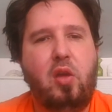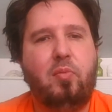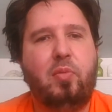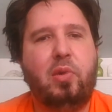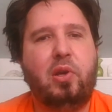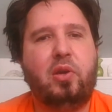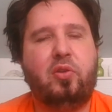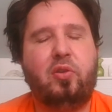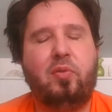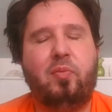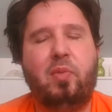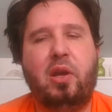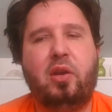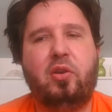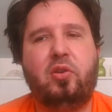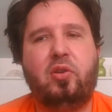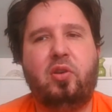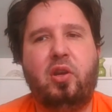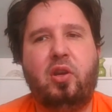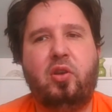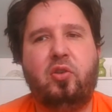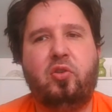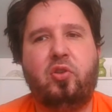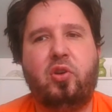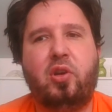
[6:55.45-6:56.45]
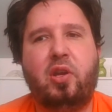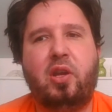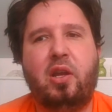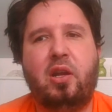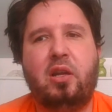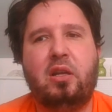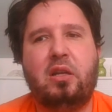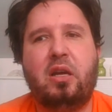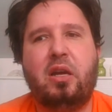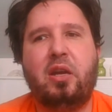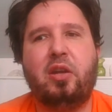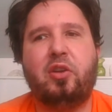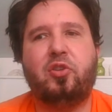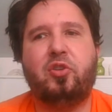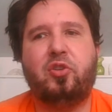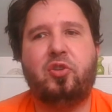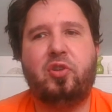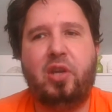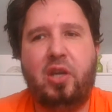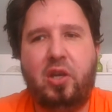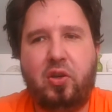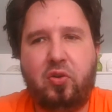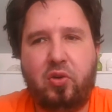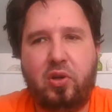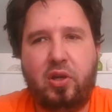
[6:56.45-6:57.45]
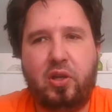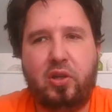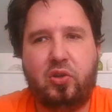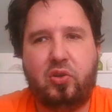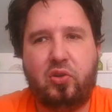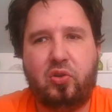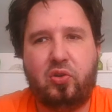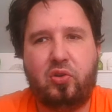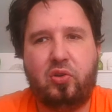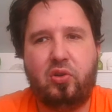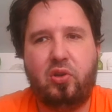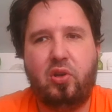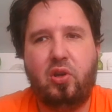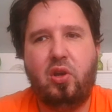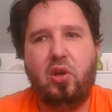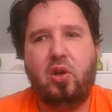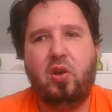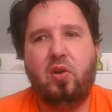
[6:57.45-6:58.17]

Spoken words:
because it makes it easier to get a lot of secrets,